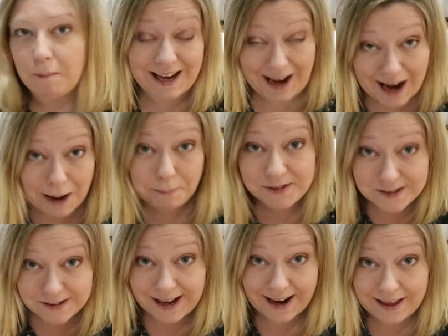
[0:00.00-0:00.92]
I
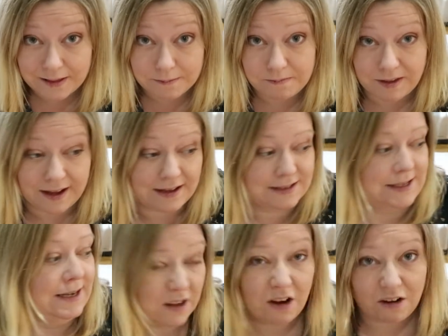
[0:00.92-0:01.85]
absolutely hate them things.
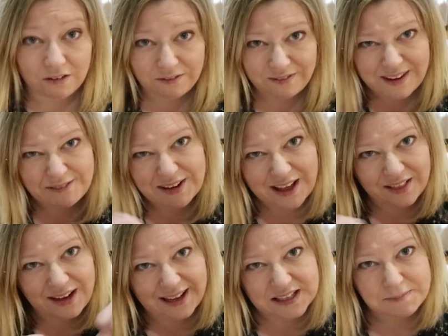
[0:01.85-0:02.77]
Can't never get
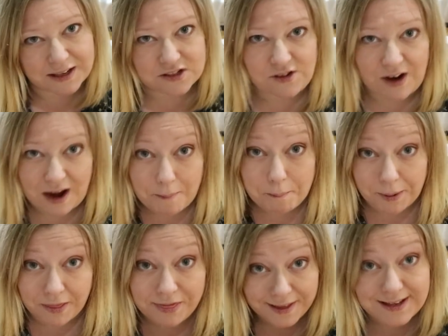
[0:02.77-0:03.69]
the legs back straight.
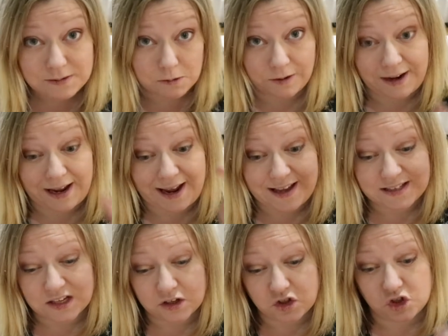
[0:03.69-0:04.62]
But this one
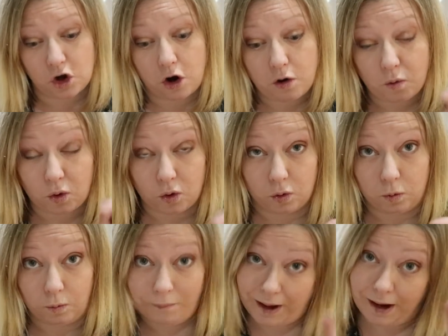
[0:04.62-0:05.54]
is so
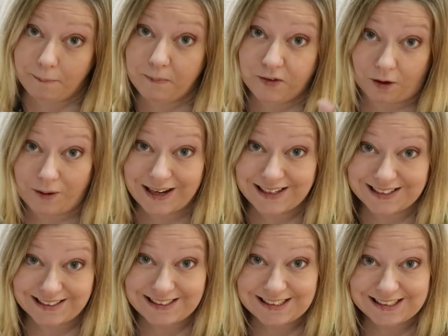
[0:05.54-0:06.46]
cool. I'm so
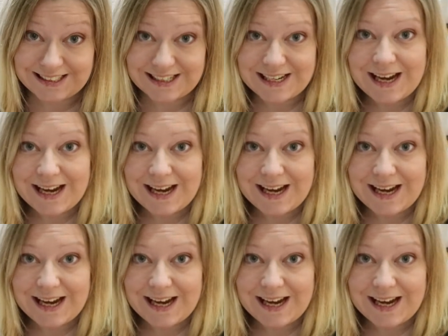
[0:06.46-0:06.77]
excited.